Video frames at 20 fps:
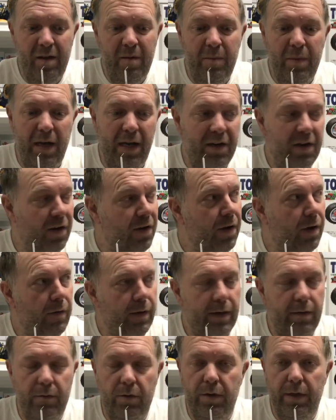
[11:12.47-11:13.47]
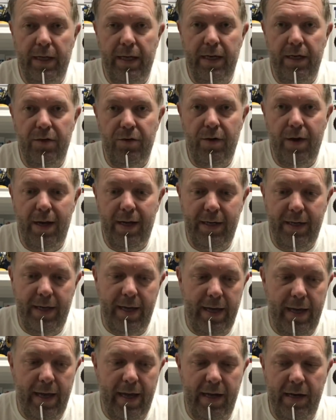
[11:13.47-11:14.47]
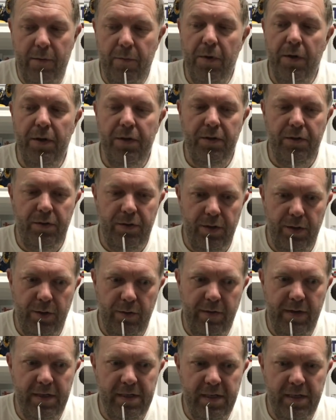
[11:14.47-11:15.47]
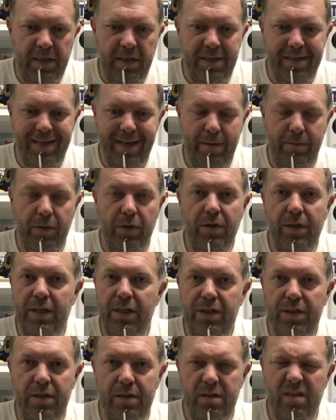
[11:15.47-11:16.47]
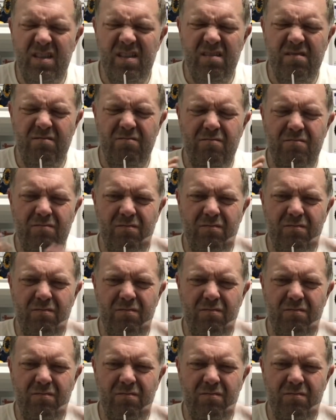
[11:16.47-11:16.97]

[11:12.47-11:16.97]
but I don't know when I'm going to get a dry day, and I want to do this in the same conditions,